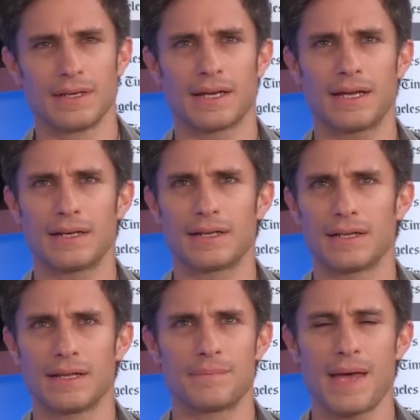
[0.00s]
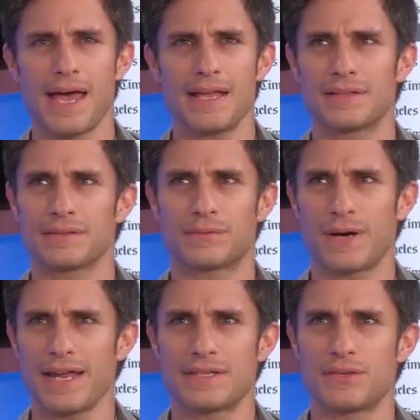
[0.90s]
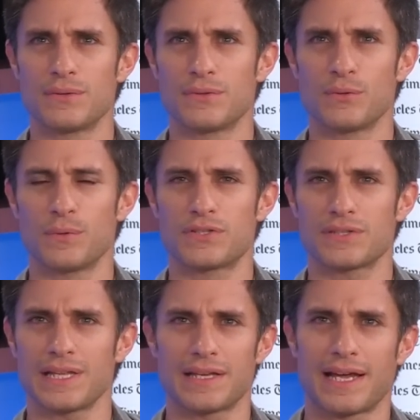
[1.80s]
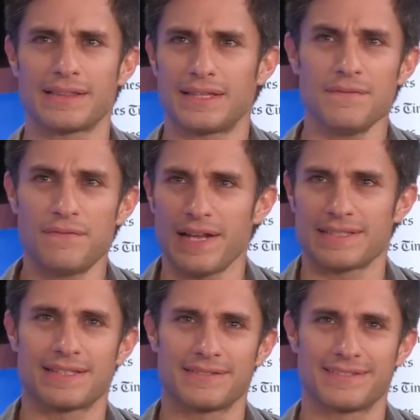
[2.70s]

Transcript: Gael, man, great, you were just like Cantinflas.